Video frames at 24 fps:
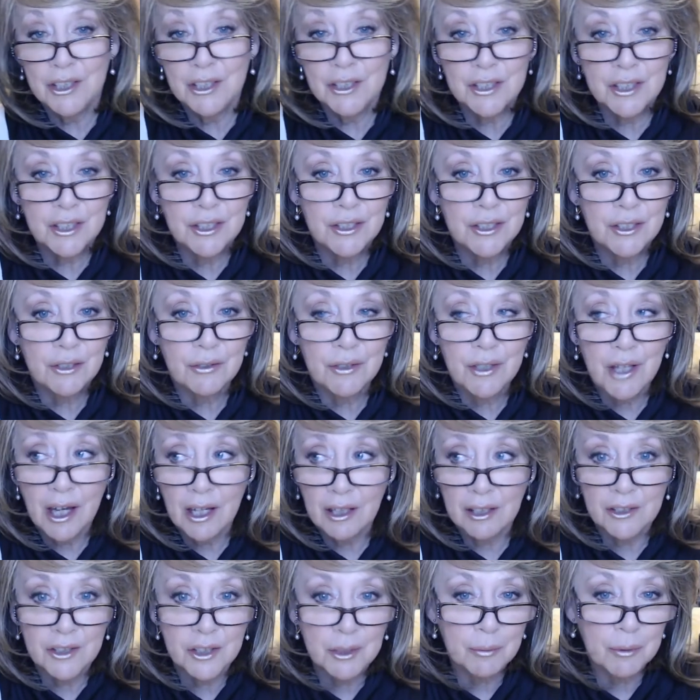just so
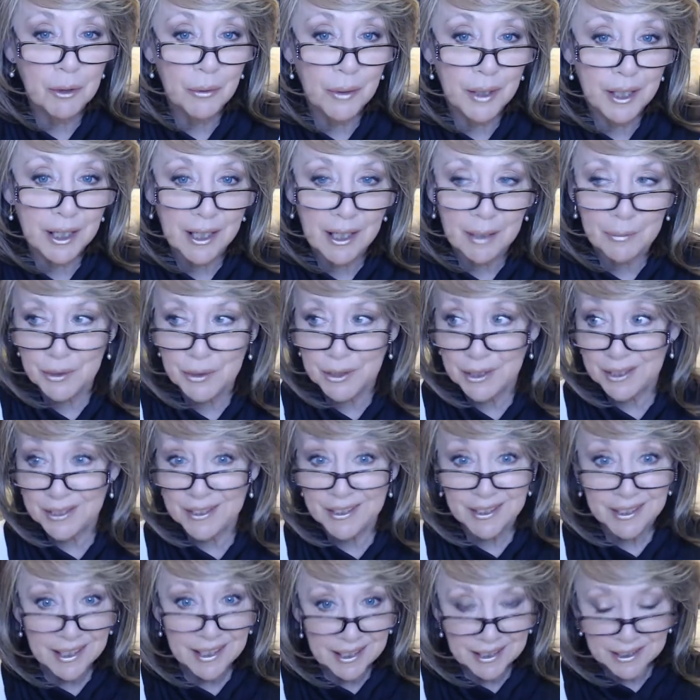knowledgeable when it comes to
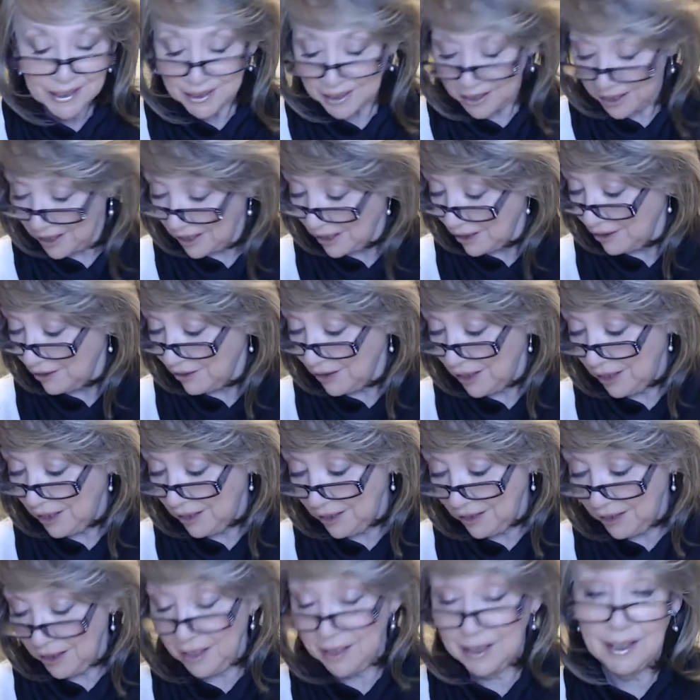skincare
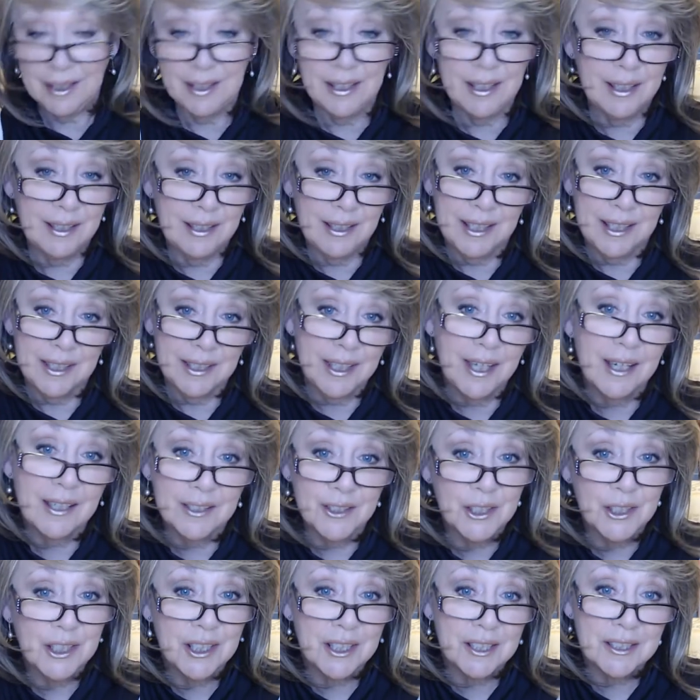and anything like
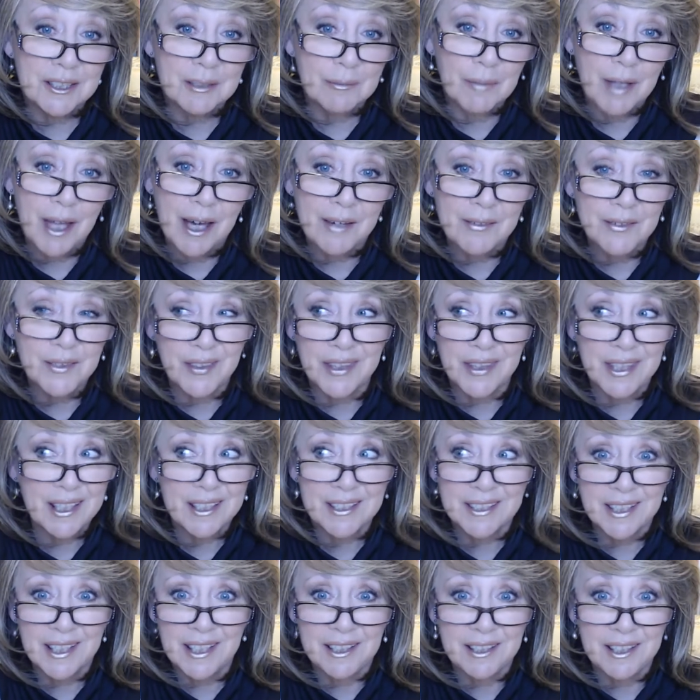that. She does some lives and
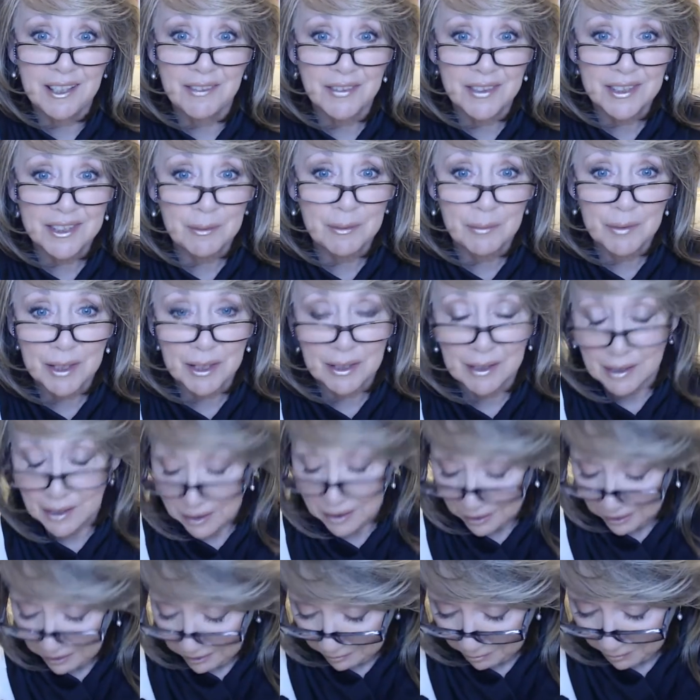things that I never seem to
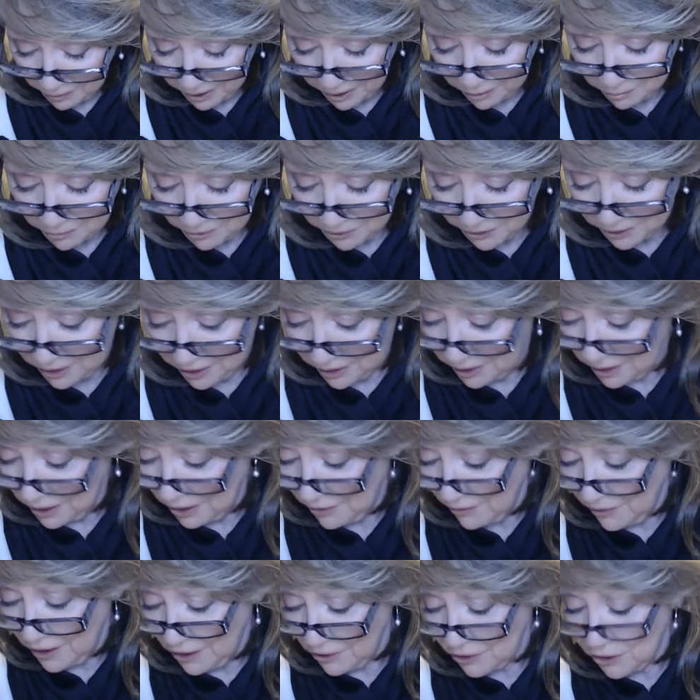be able to get
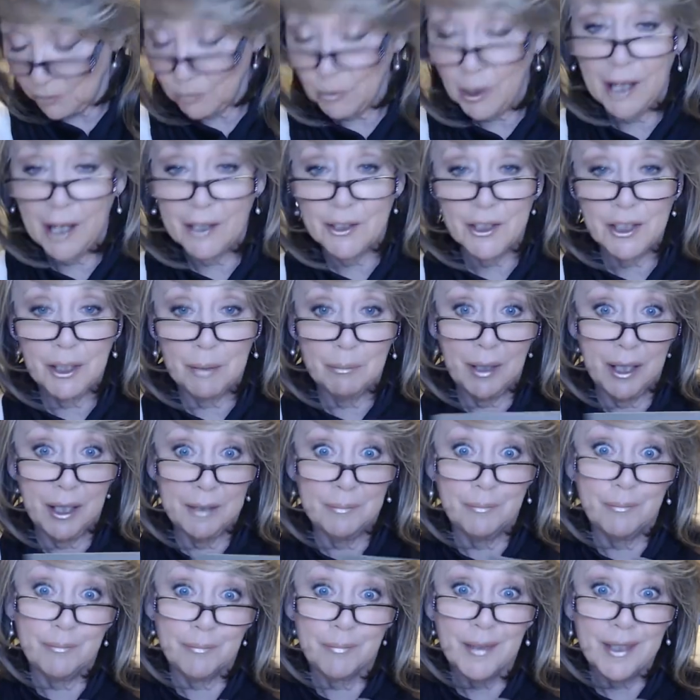around to watching, but
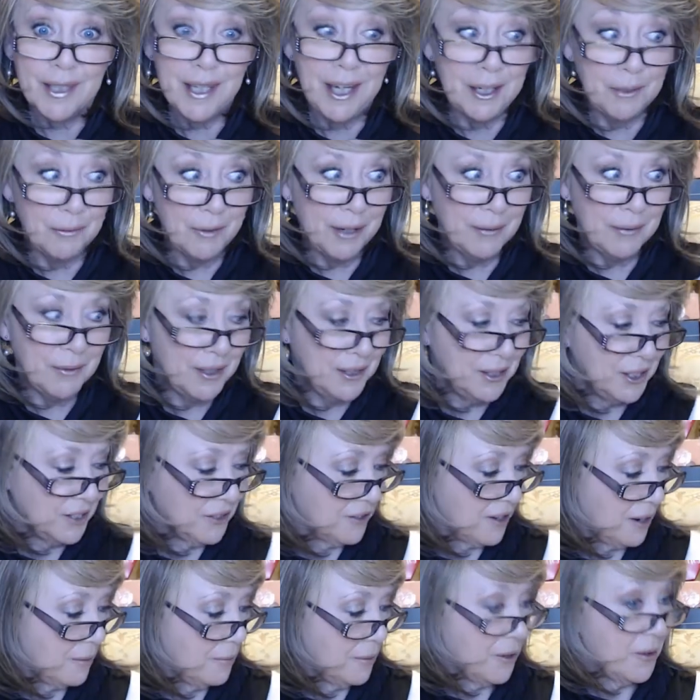anyway, I won this
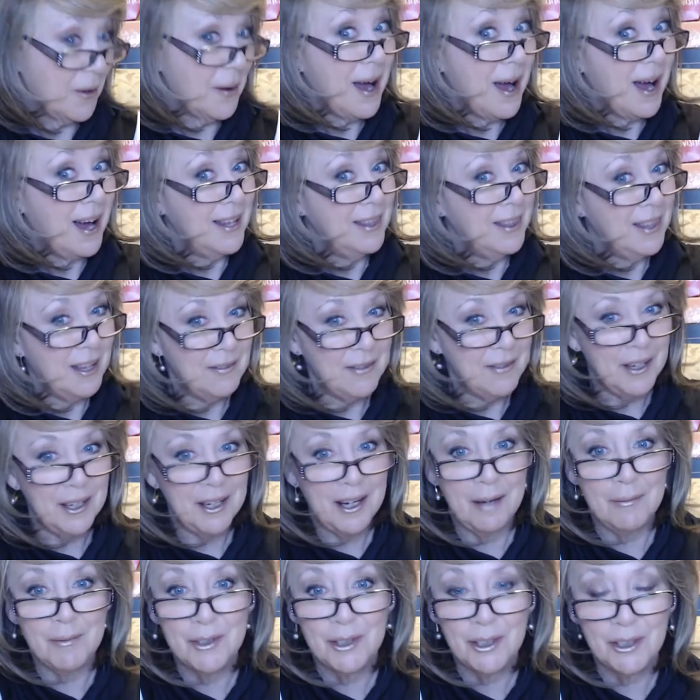from her. I love it.
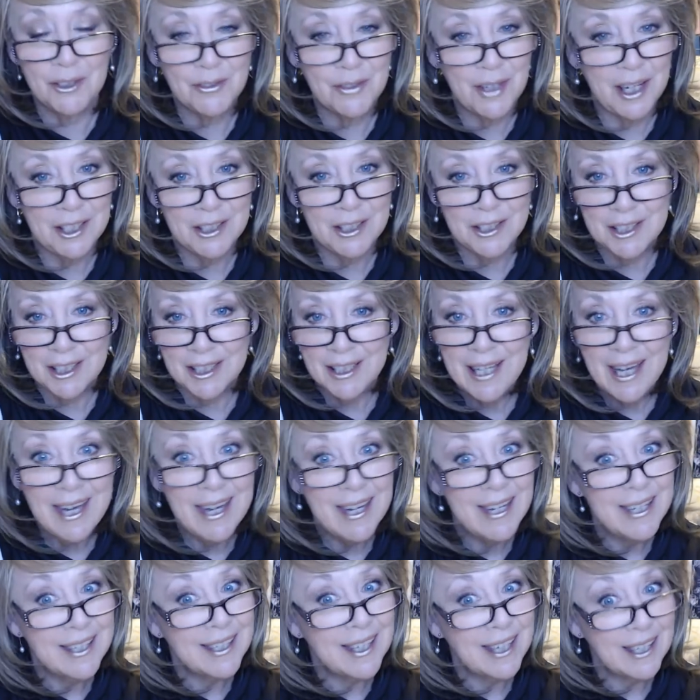I'm still trying to
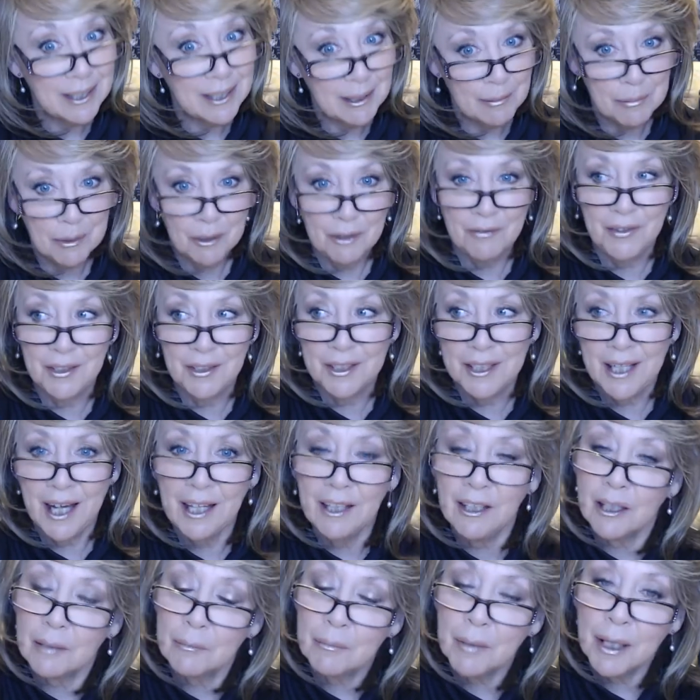get the perfect eye
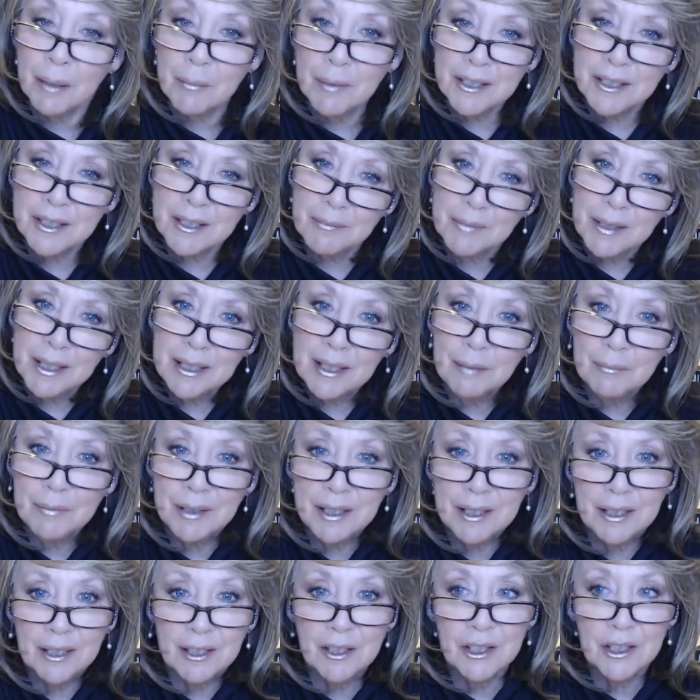look, but I mean, to me, I
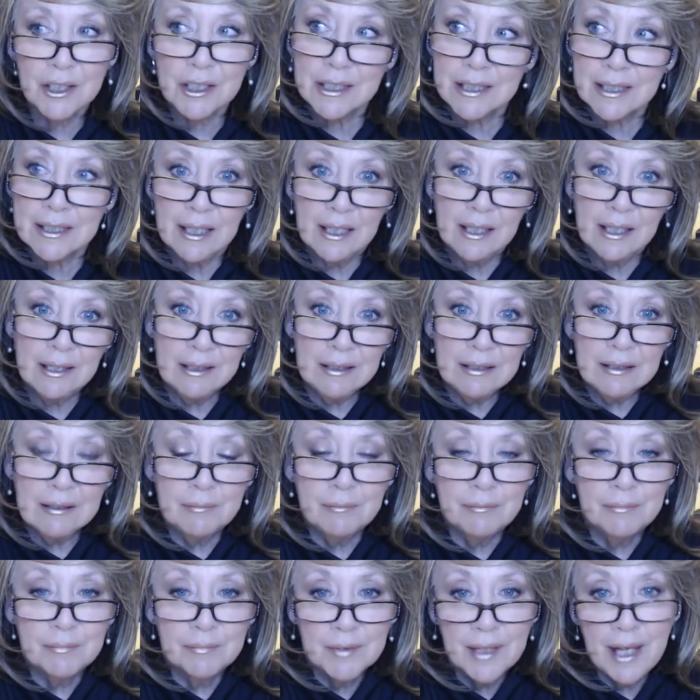mean, it looks
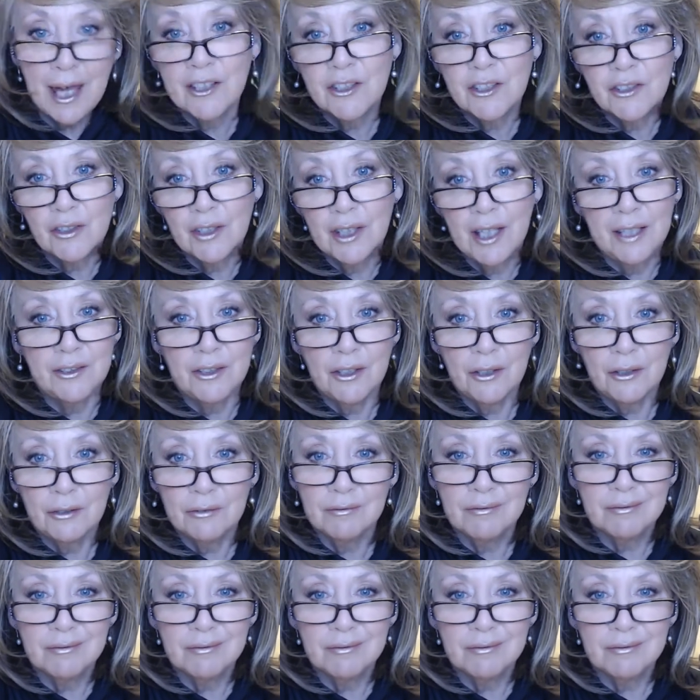natural. I don't